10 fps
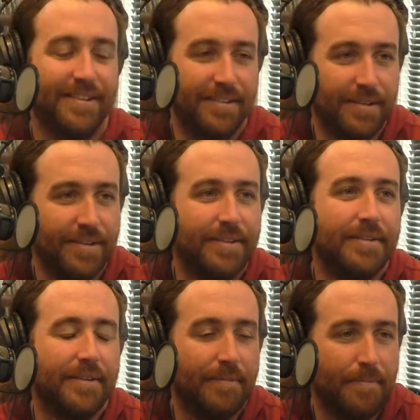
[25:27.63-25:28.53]
the uh, as
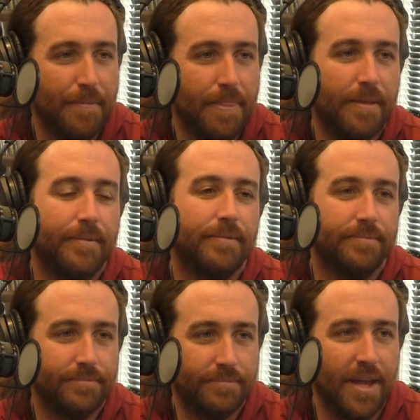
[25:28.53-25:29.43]
the lead sponsor for
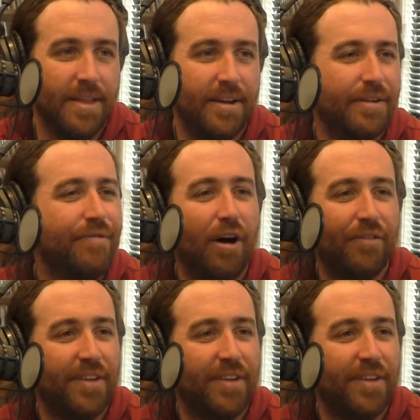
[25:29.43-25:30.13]
our. For They're our involved in